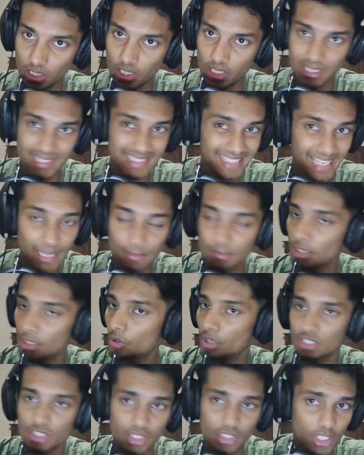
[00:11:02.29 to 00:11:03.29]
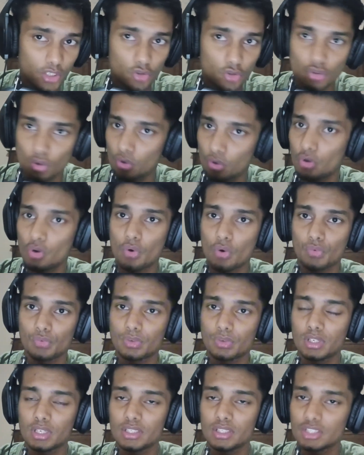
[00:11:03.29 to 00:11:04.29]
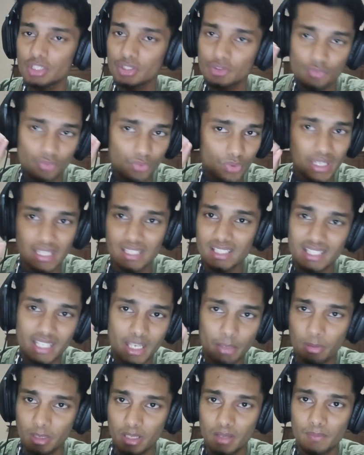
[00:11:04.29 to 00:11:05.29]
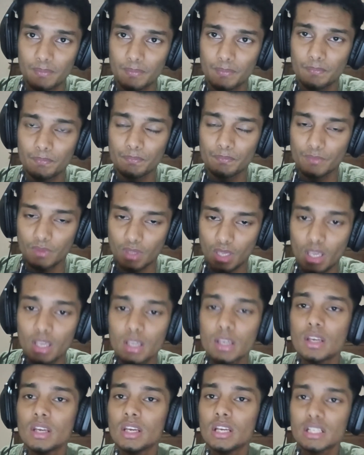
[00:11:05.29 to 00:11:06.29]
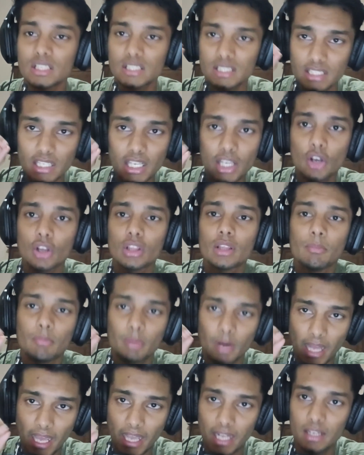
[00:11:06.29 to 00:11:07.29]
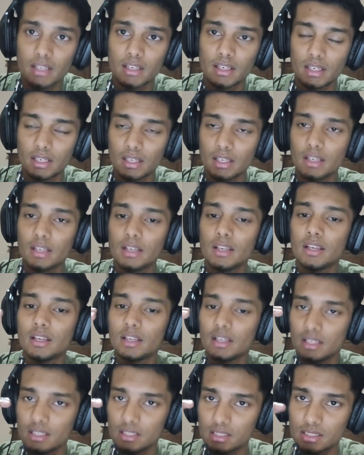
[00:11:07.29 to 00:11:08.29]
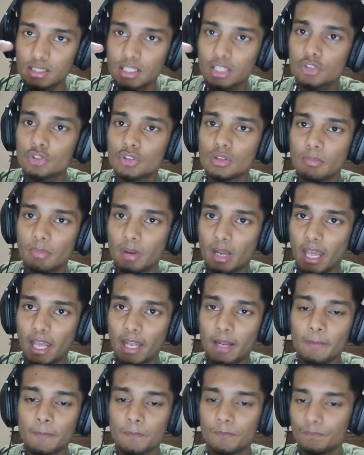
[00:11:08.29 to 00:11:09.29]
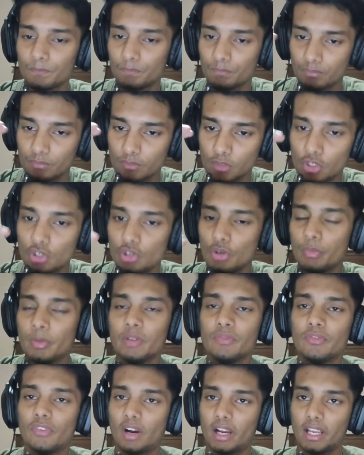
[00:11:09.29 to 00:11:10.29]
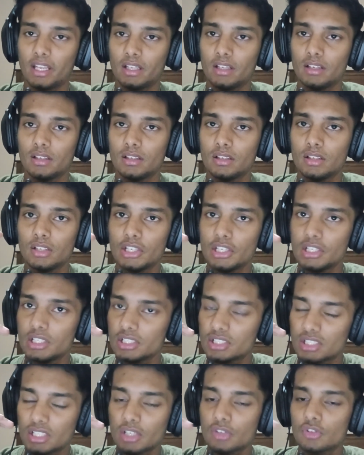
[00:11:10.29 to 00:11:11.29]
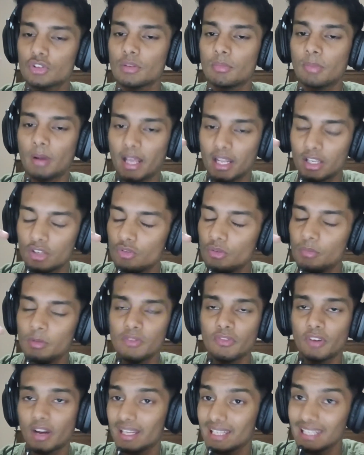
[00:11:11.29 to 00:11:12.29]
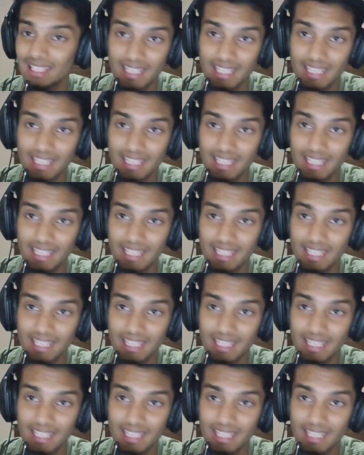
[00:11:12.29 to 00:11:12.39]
Skip the question that you don't know. Just really skip it. Okay, stick on the plan. Stick to the plan. You'll be fine. Stick to the plan. You'll be fine.